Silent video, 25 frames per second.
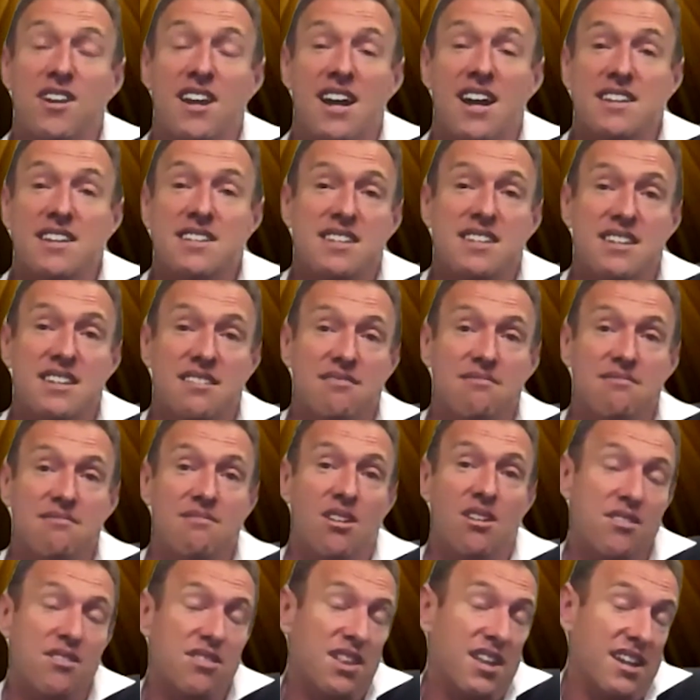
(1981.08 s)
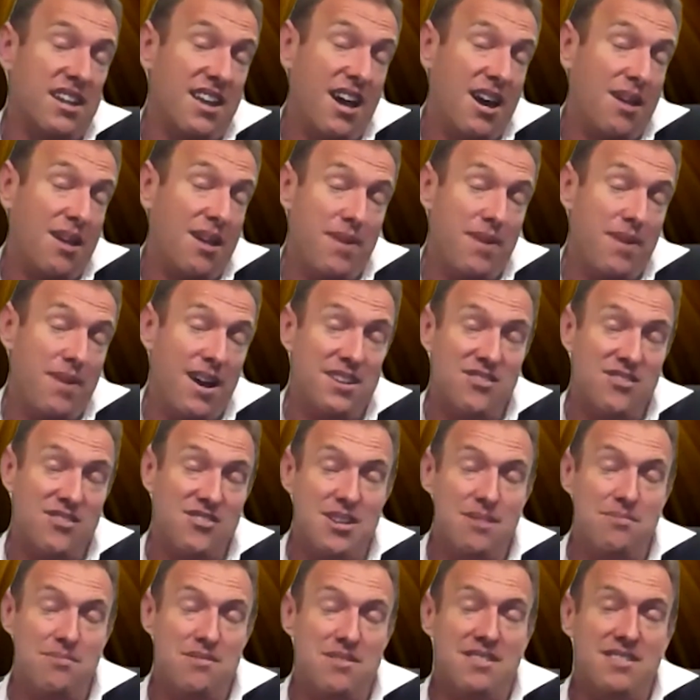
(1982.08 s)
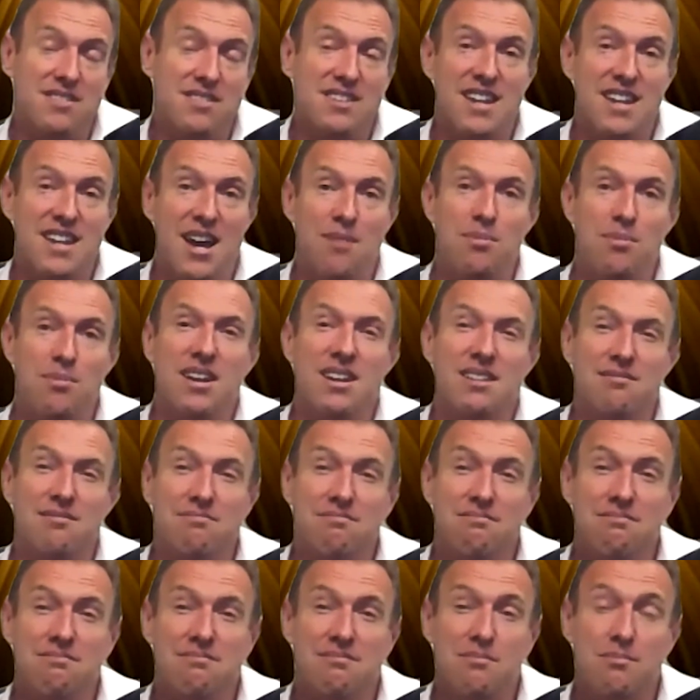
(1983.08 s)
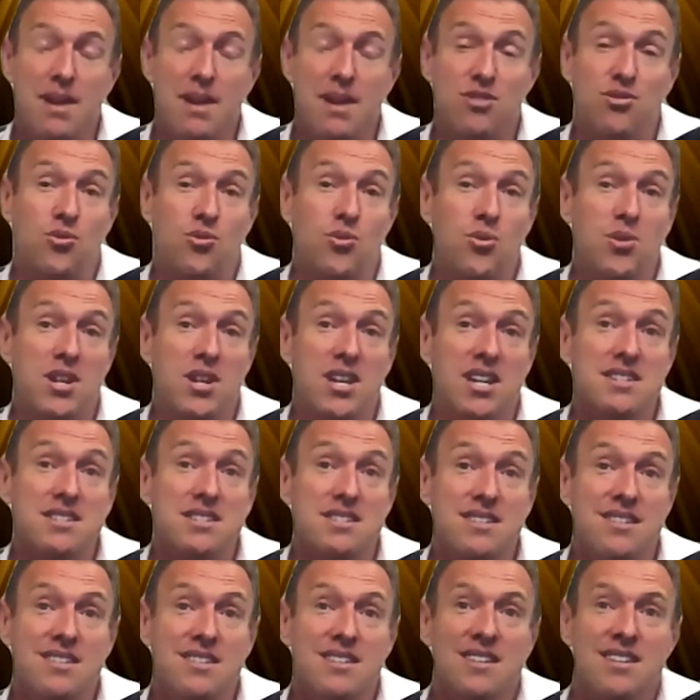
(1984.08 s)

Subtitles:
us, and I think our partnership's now been about 2 years.